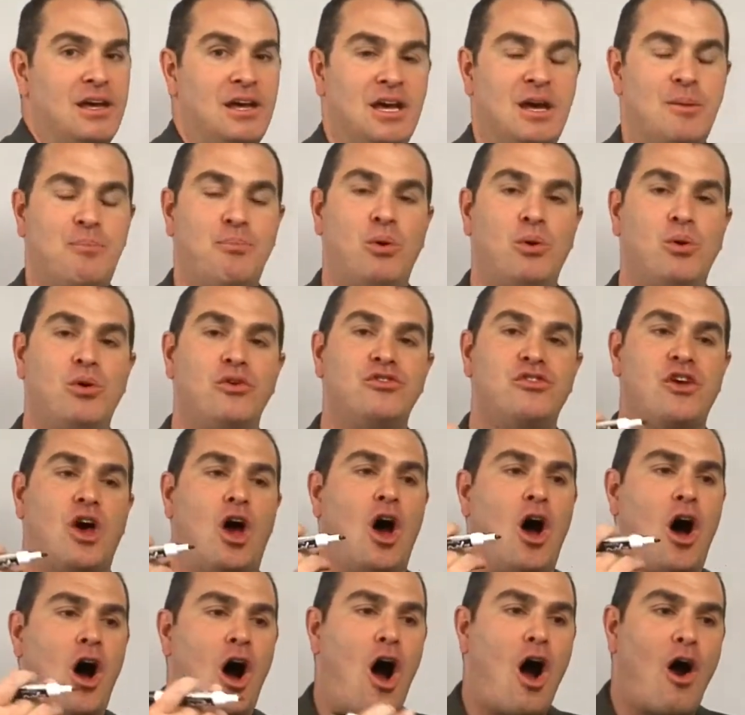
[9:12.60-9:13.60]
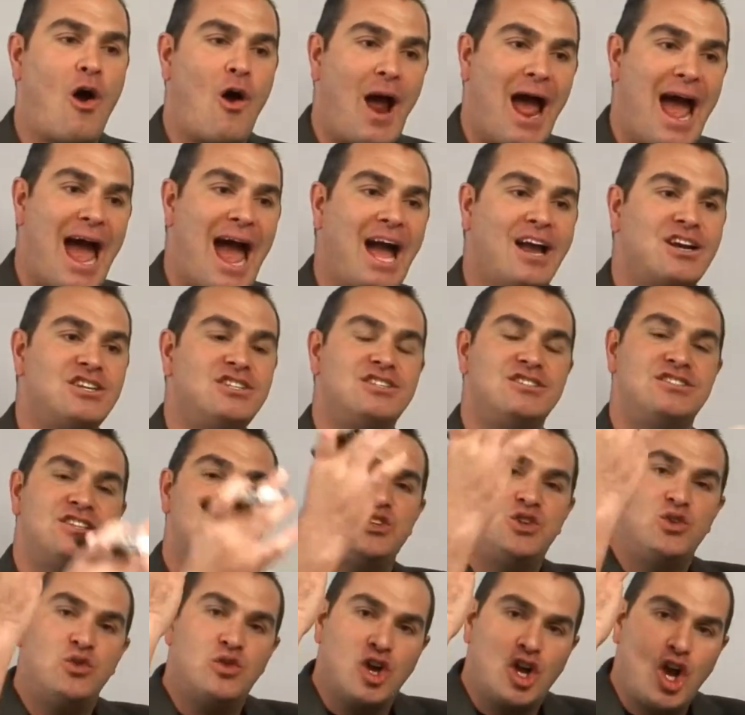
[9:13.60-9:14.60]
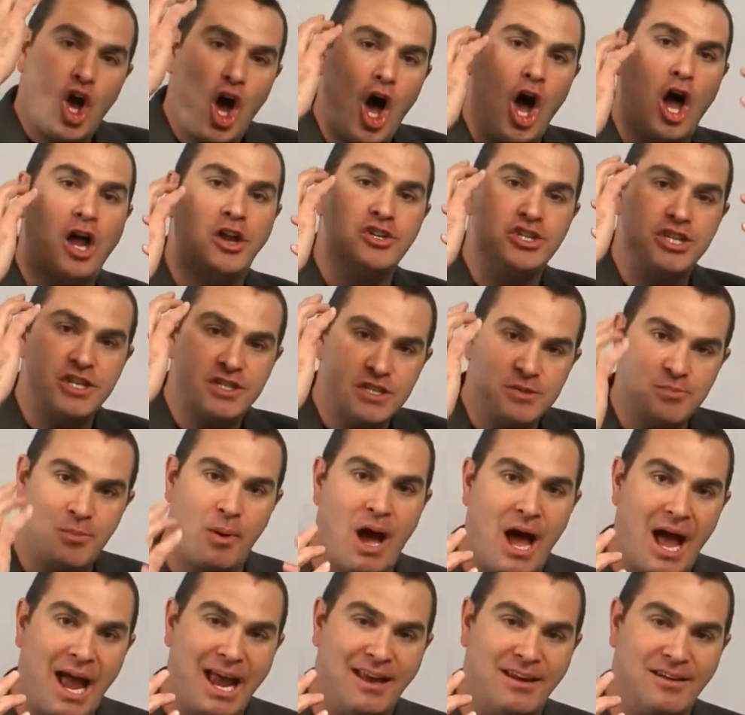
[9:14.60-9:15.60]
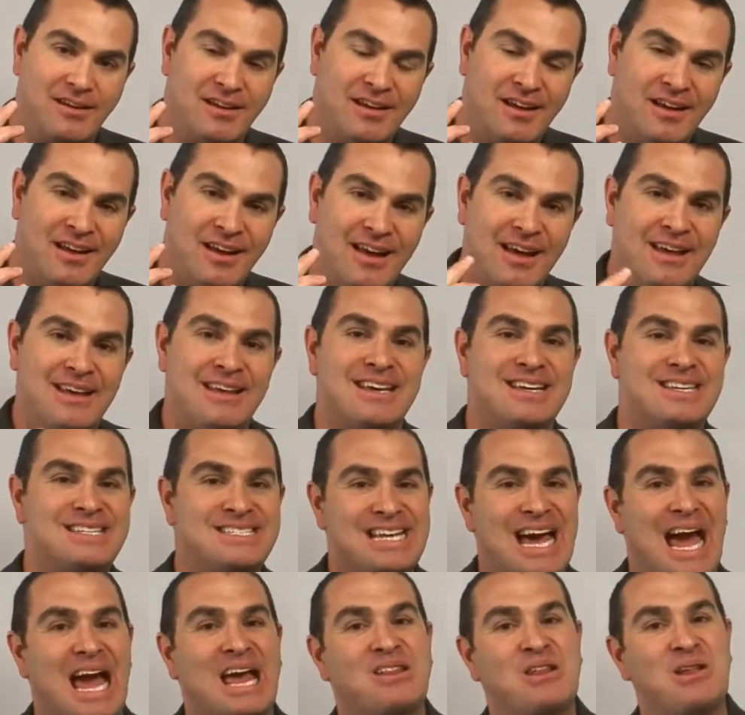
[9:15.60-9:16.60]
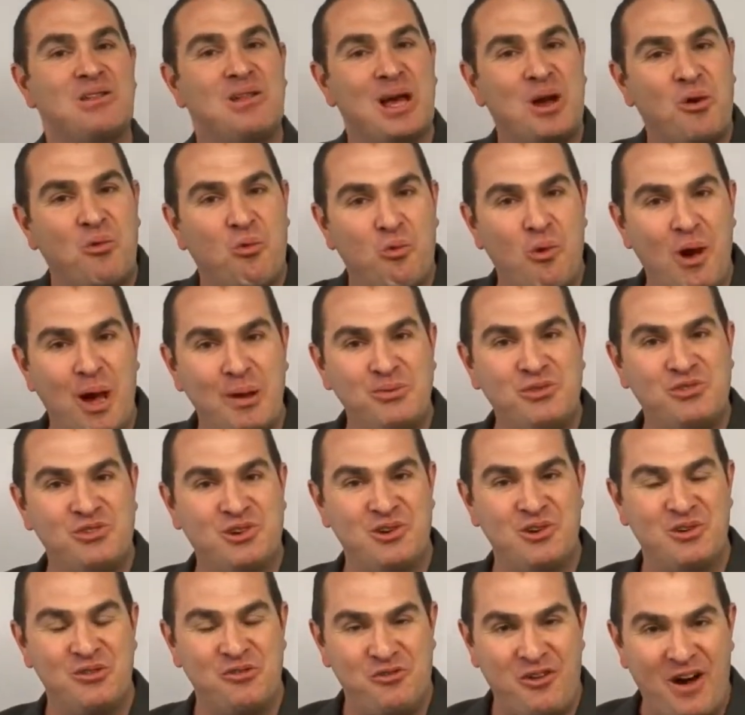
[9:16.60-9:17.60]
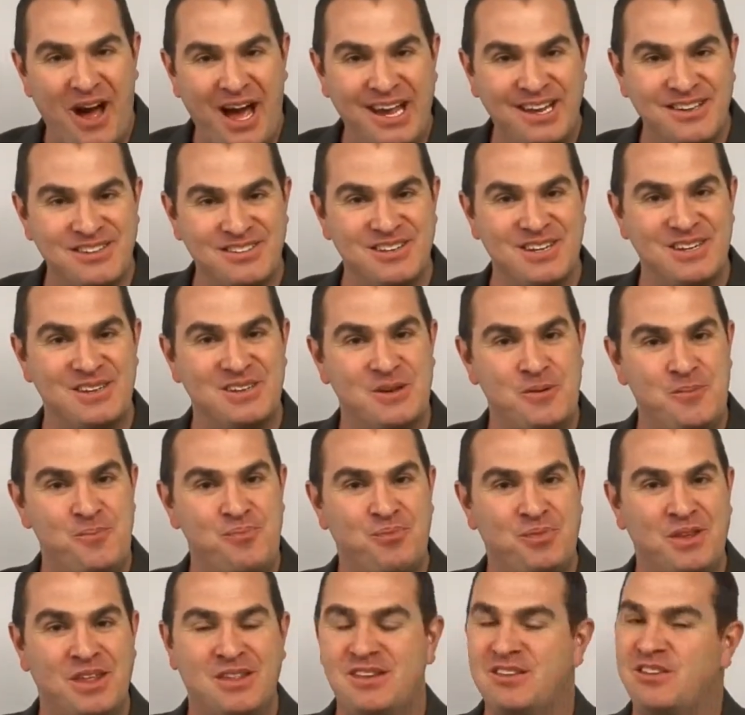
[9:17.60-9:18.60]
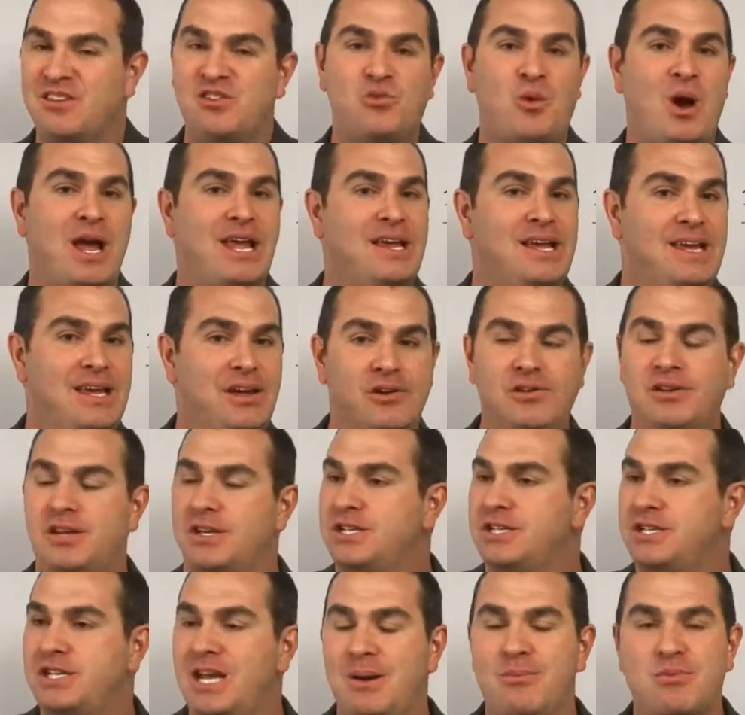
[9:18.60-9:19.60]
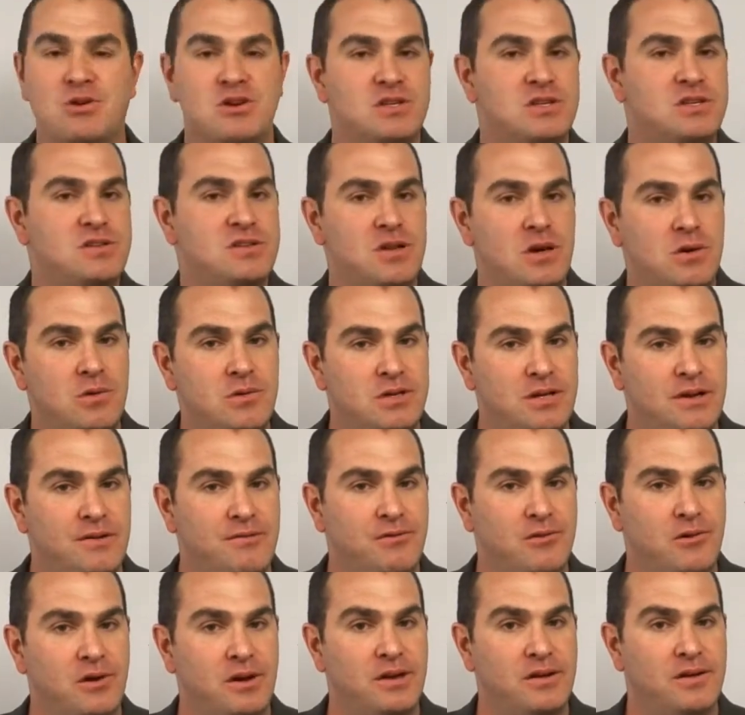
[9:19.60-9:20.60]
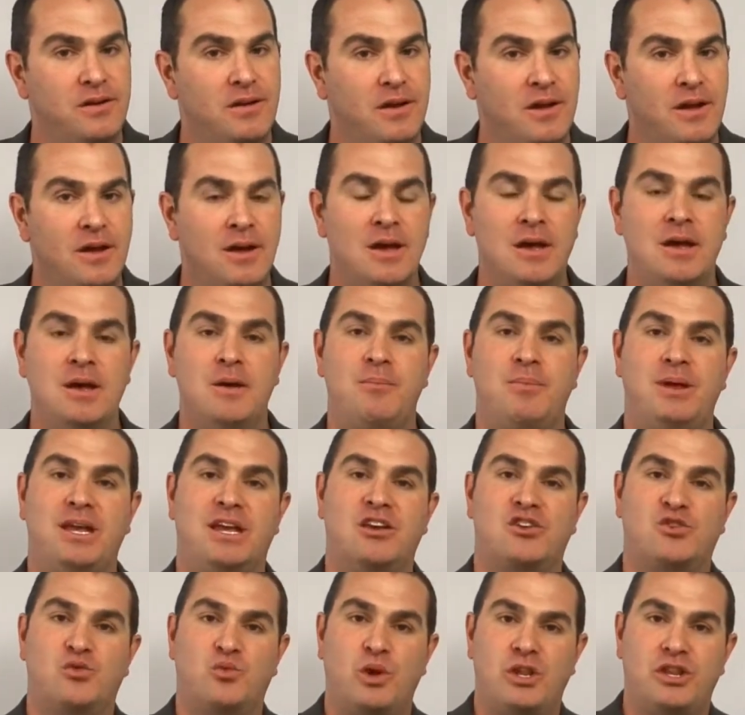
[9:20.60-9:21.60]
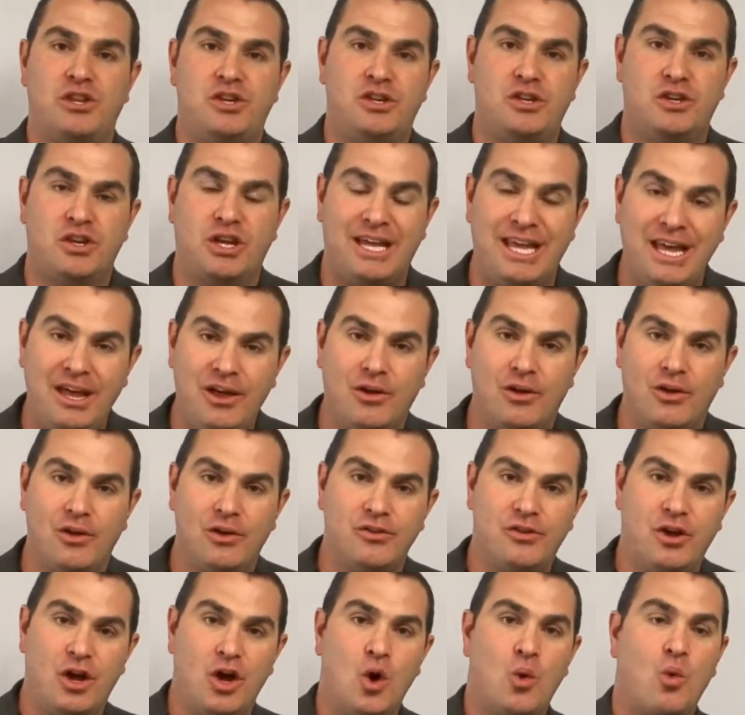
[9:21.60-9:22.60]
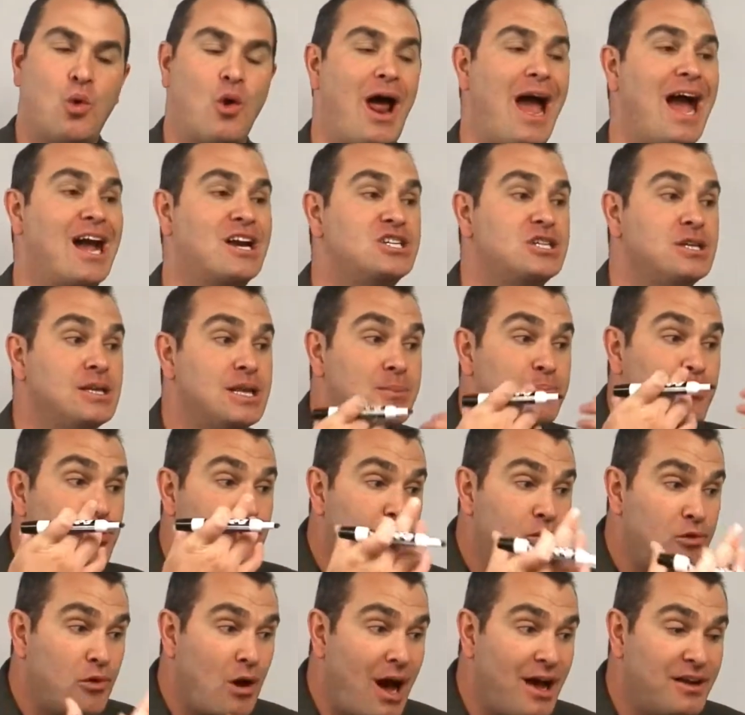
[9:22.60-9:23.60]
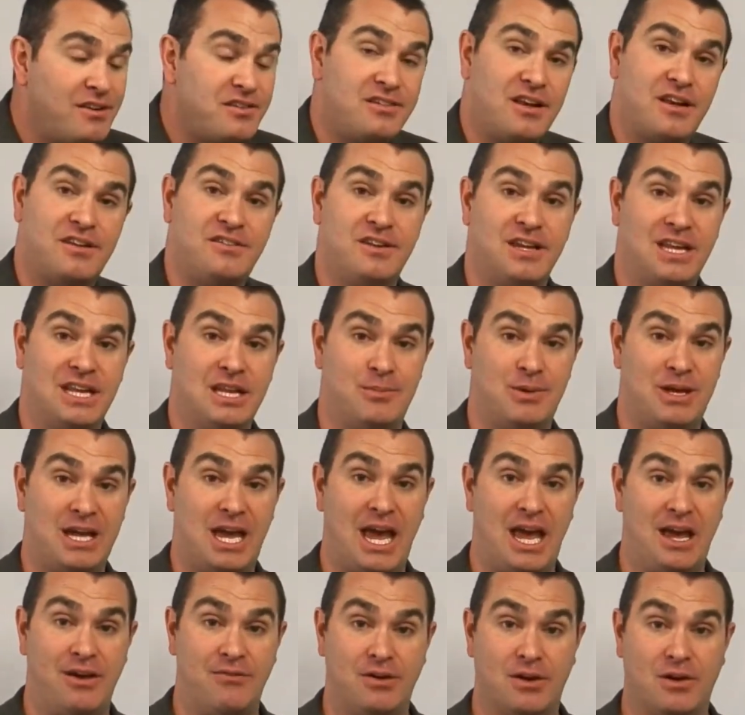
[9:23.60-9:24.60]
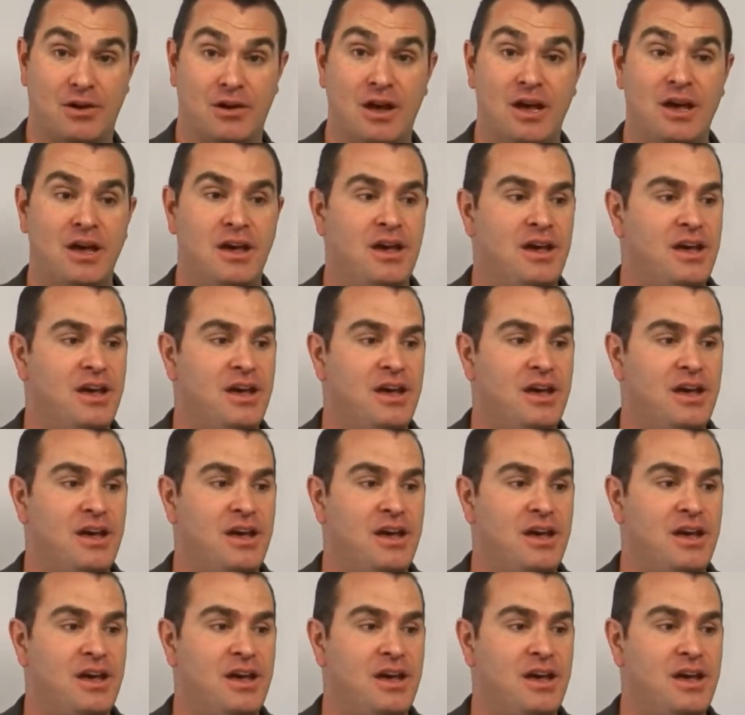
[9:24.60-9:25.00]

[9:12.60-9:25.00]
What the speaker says: It pulls our actions into the conscious mind, exactly like Webster defines it. This is why guilt and shame are so different, because with guilt, we're actually processing the behavior.